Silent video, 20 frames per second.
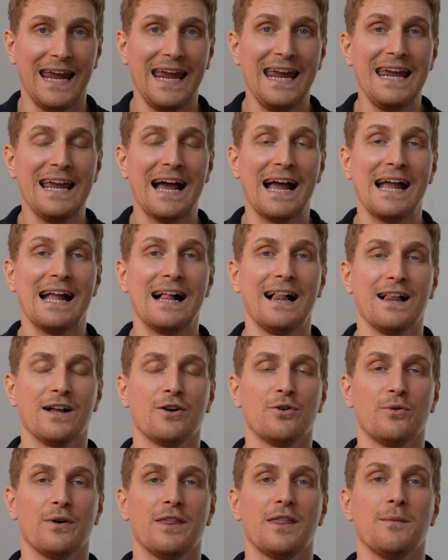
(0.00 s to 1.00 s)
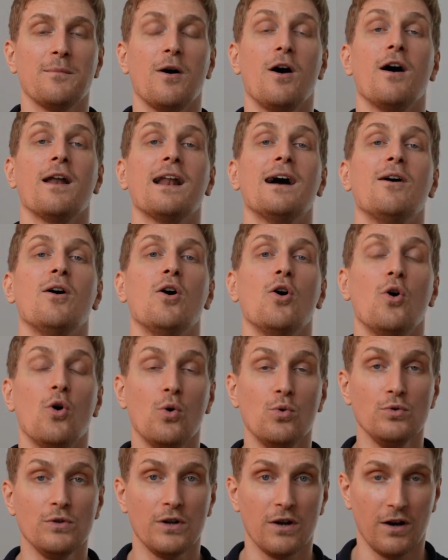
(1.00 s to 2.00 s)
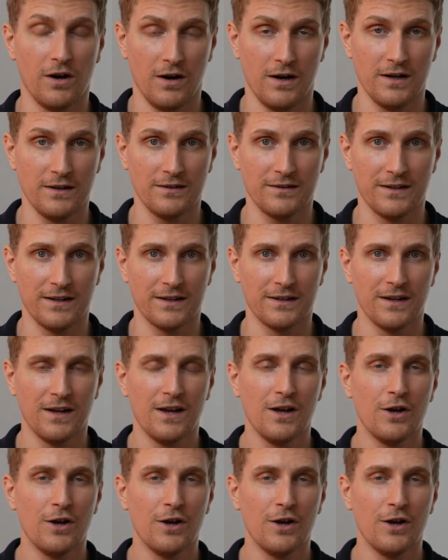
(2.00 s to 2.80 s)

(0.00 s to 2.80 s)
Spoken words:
AI algorithm on our own content.